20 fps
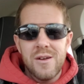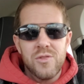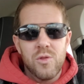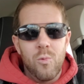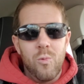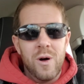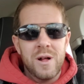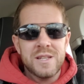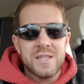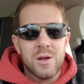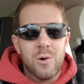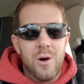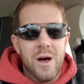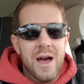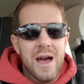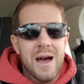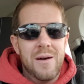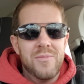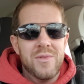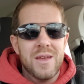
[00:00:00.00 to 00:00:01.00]
The ones that will
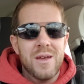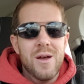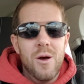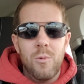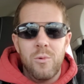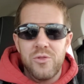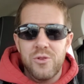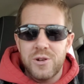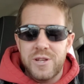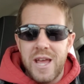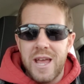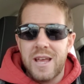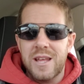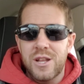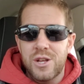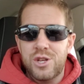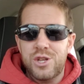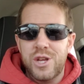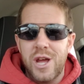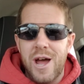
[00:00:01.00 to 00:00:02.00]
have when they're
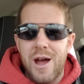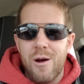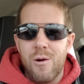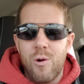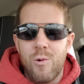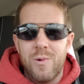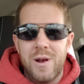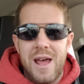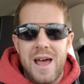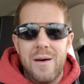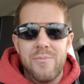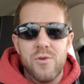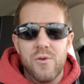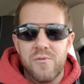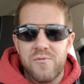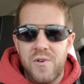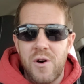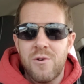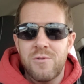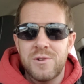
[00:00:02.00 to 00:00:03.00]
taking a shower, would have their
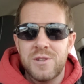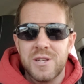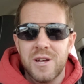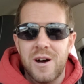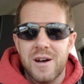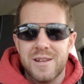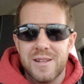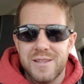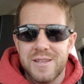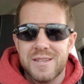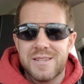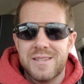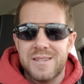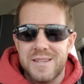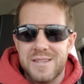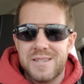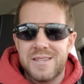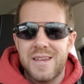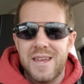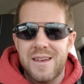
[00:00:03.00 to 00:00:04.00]
phones on to listen
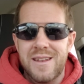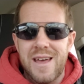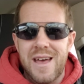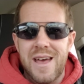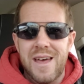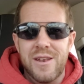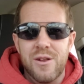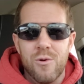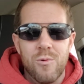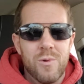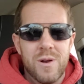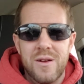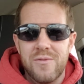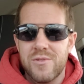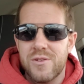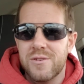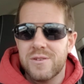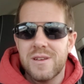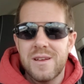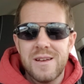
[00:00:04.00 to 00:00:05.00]
to CNN or
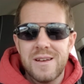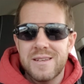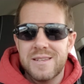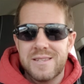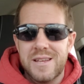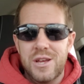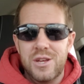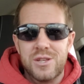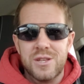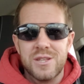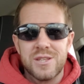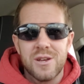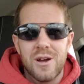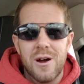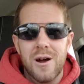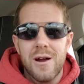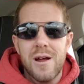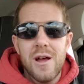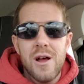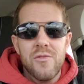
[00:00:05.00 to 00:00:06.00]
whatever their stations
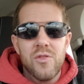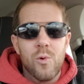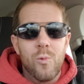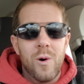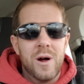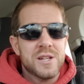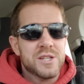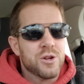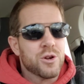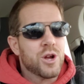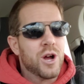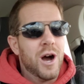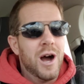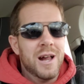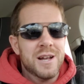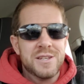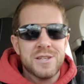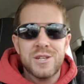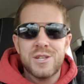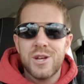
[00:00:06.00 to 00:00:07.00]
are. The ones that are
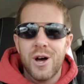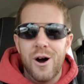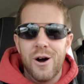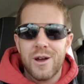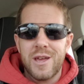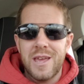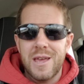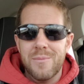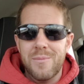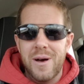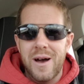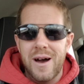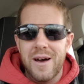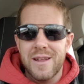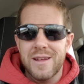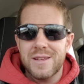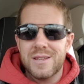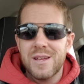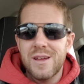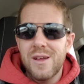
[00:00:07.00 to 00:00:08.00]
constantly talking
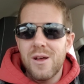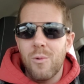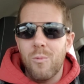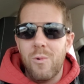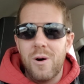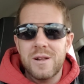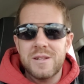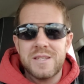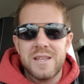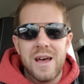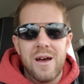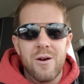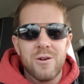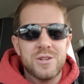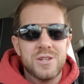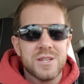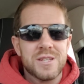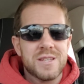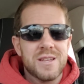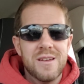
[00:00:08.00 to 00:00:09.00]
about it. Ones that are
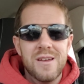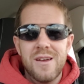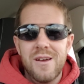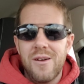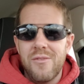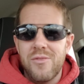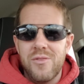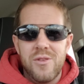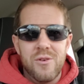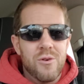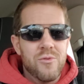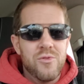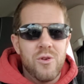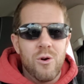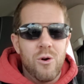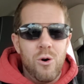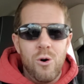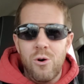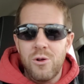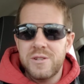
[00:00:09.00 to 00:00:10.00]
just,
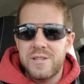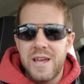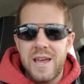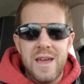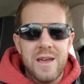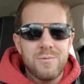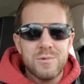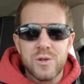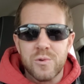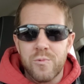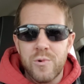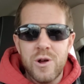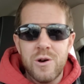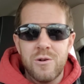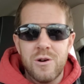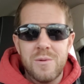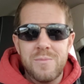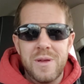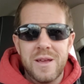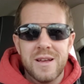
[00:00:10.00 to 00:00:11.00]
their whole day was
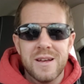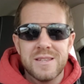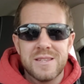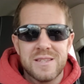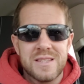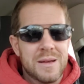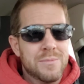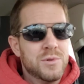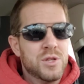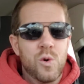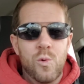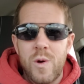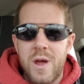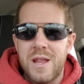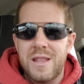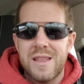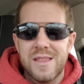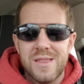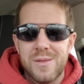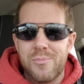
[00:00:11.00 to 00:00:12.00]
ruined because of some
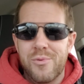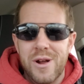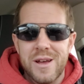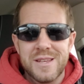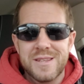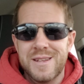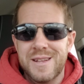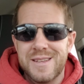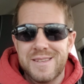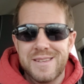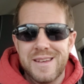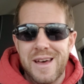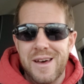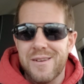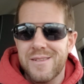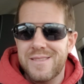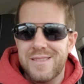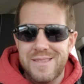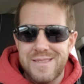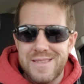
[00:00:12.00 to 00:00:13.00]
tweet that the president
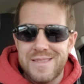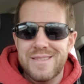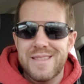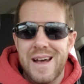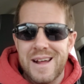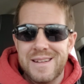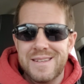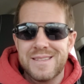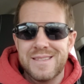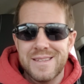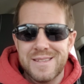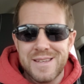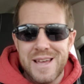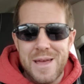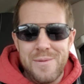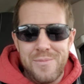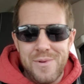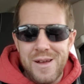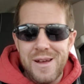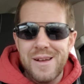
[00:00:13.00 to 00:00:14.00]
said. That's the
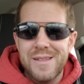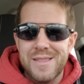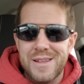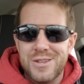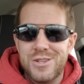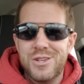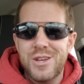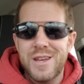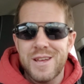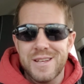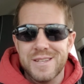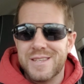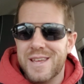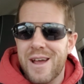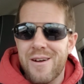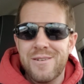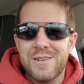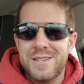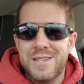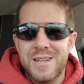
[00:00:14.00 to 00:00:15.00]
type that she is,
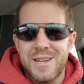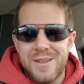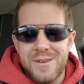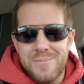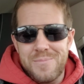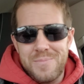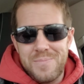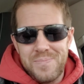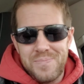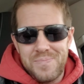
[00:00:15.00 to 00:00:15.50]
guaranteed.